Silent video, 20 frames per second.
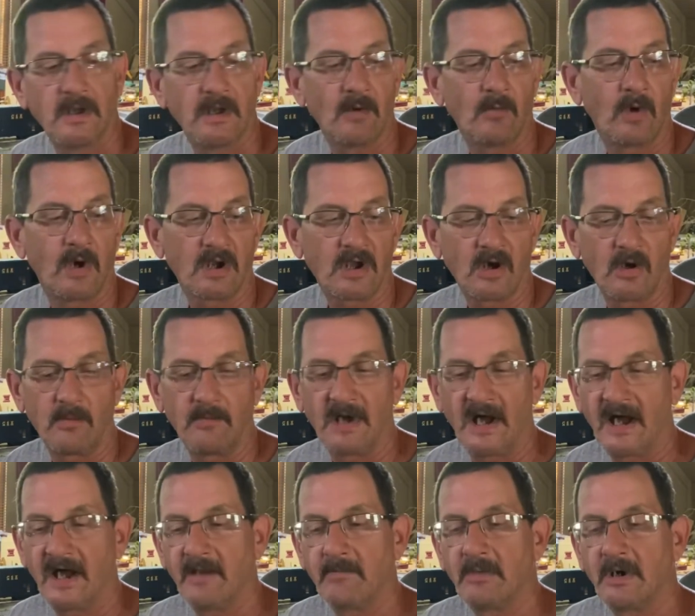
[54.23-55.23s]
What caught my
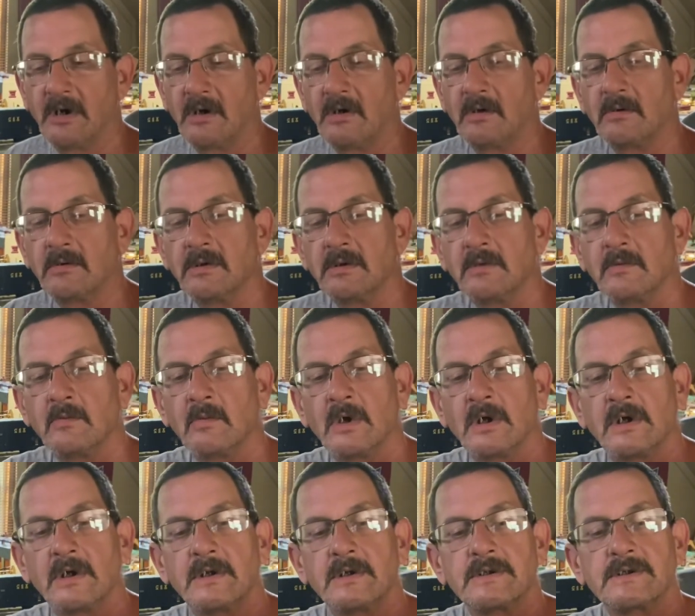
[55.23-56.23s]
eyeball
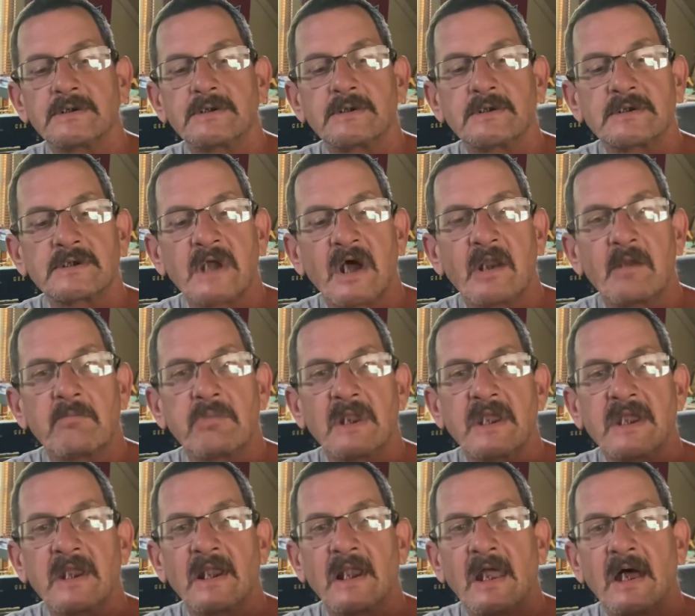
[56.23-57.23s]
was it's got a
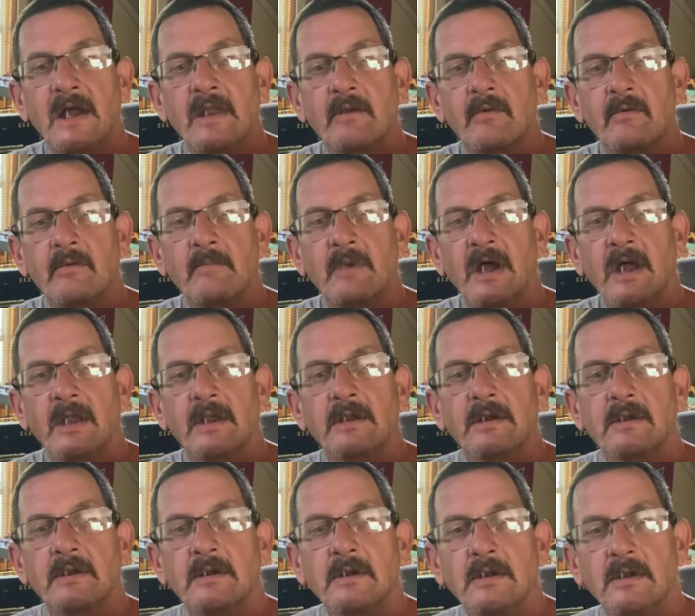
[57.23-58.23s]
blinking light on the back.
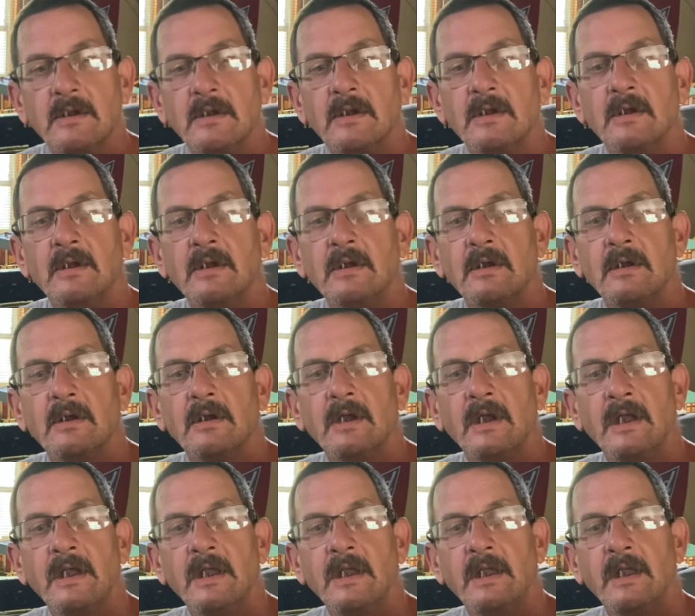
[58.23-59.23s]

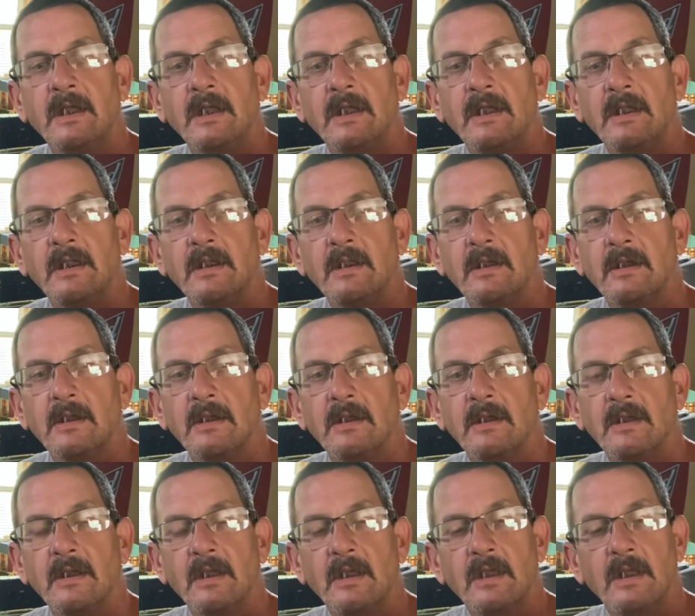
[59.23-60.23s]
And
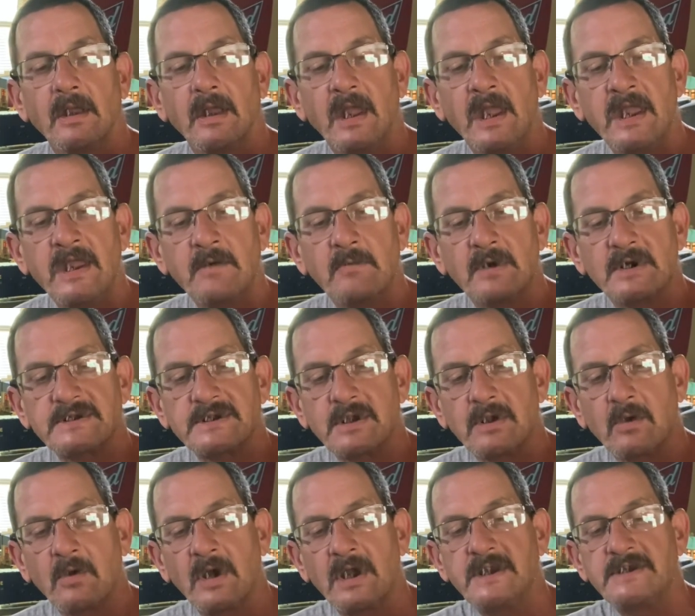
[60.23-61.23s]
he
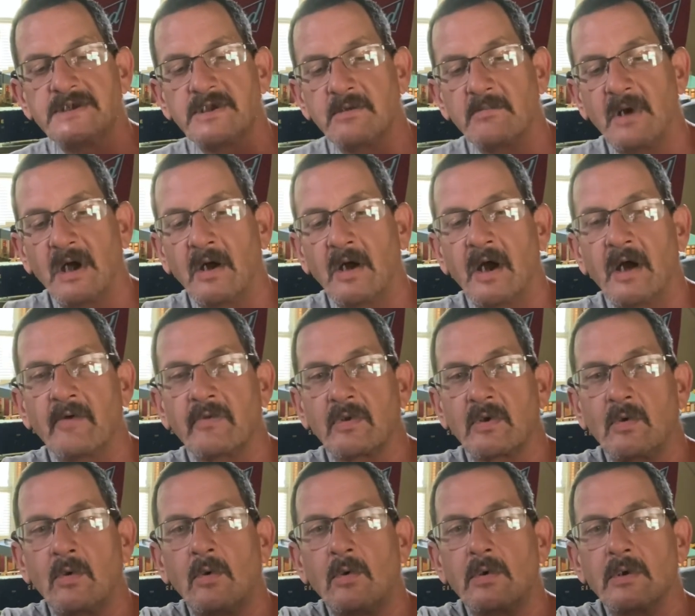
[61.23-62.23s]
wasn't crazy about how the
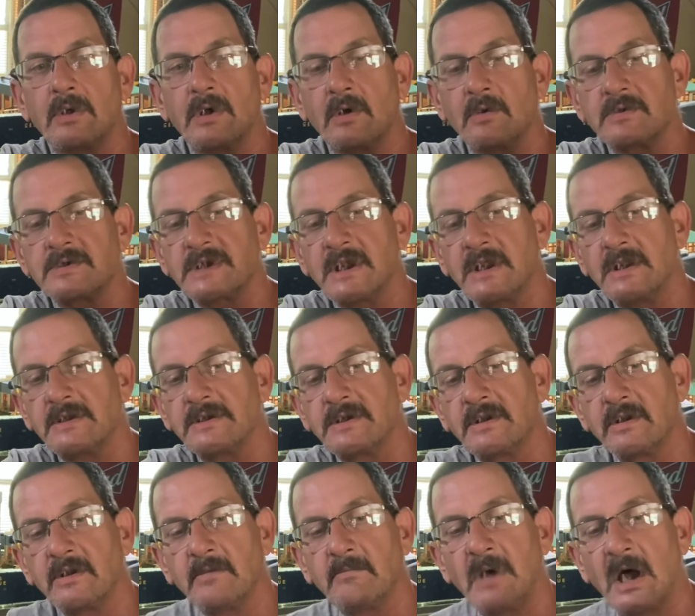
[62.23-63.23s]
cord goes
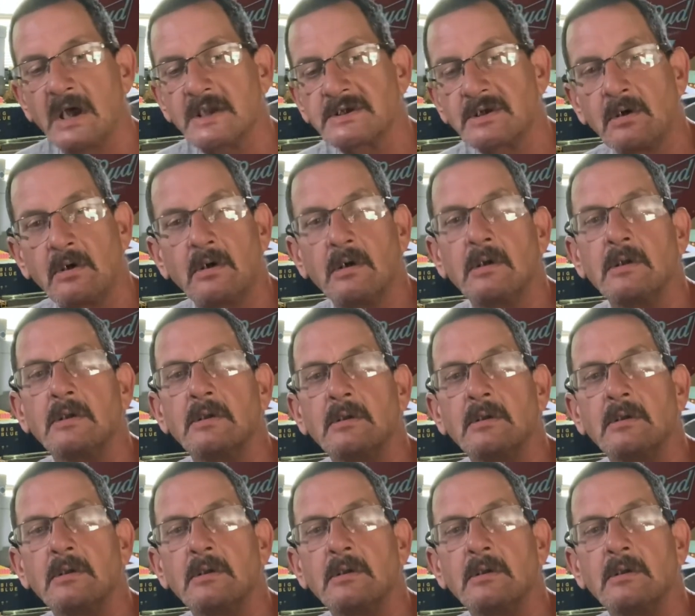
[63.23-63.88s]
into the boxcar